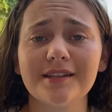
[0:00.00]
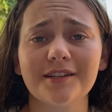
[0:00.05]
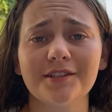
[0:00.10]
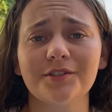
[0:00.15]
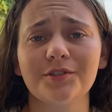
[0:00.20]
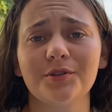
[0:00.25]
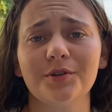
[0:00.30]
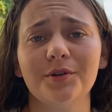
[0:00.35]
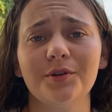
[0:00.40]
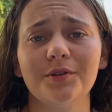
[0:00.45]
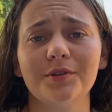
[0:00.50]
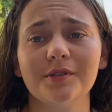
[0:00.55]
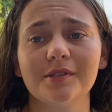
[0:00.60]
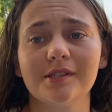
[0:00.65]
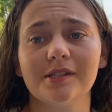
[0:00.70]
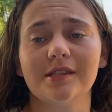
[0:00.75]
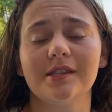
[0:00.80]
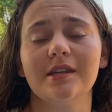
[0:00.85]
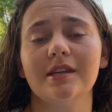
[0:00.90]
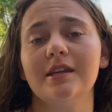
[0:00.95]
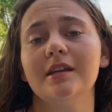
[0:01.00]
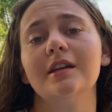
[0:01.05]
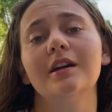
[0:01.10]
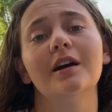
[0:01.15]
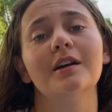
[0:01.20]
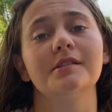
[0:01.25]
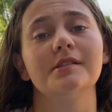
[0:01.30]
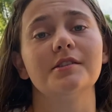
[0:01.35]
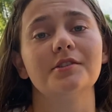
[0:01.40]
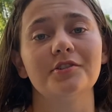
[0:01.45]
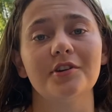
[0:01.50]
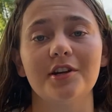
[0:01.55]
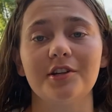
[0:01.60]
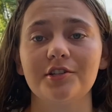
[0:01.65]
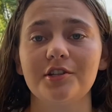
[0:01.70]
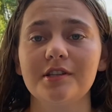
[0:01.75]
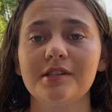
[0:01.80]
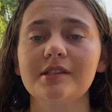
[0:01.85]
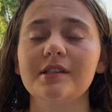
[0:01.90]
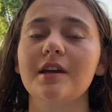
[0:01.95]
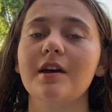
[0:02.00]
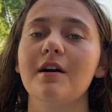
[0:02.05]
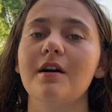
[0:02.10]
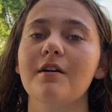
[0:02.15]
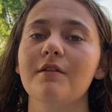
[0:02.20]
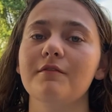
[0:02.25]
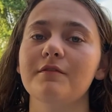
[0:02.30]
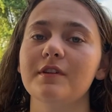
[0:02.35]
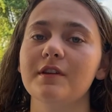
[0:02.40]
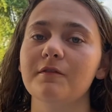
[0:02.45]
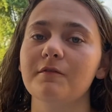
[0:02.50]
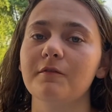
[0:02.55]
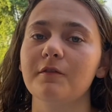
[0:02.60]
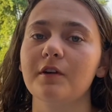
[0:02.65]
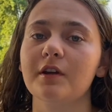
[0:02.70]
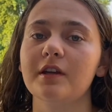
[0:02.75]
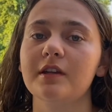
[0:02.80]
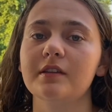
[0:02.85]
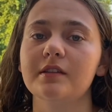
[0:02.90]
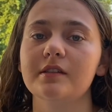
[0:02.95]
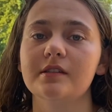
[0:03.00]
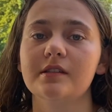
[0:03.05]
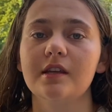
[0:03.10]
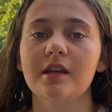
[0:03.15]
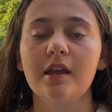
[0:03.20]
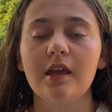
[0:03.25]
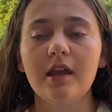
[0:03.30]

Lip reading: controls the concentrations of different